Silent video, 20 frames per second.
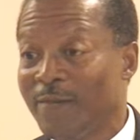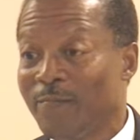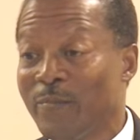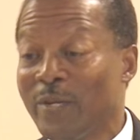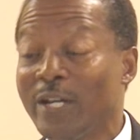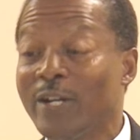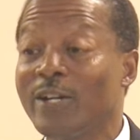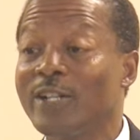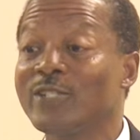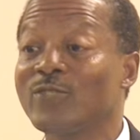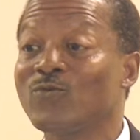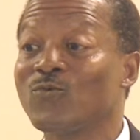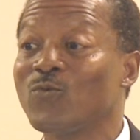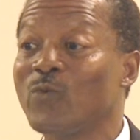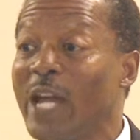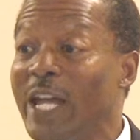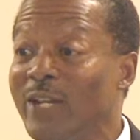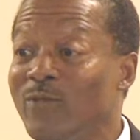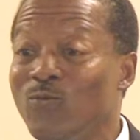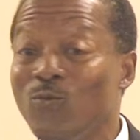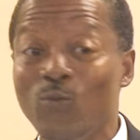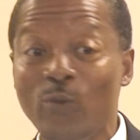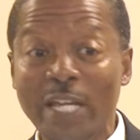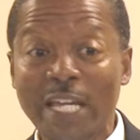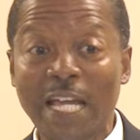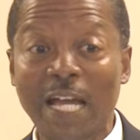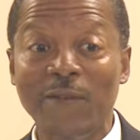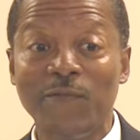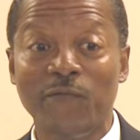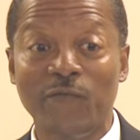Because when
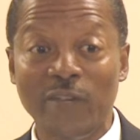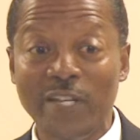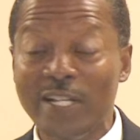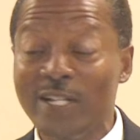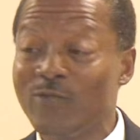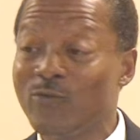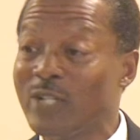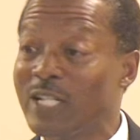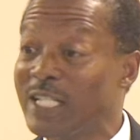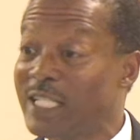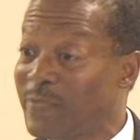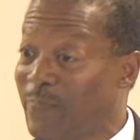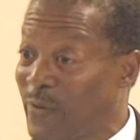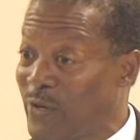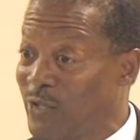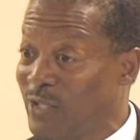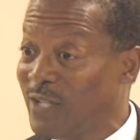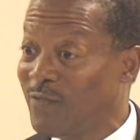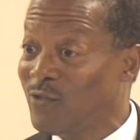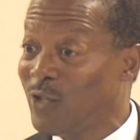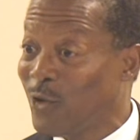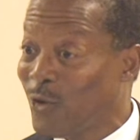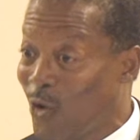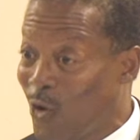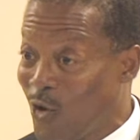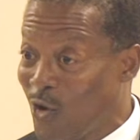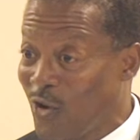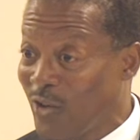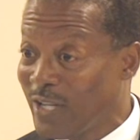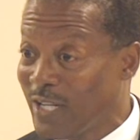we are filled with the Spirit of the
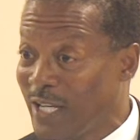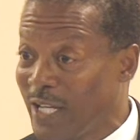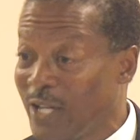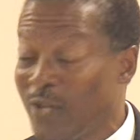Lord,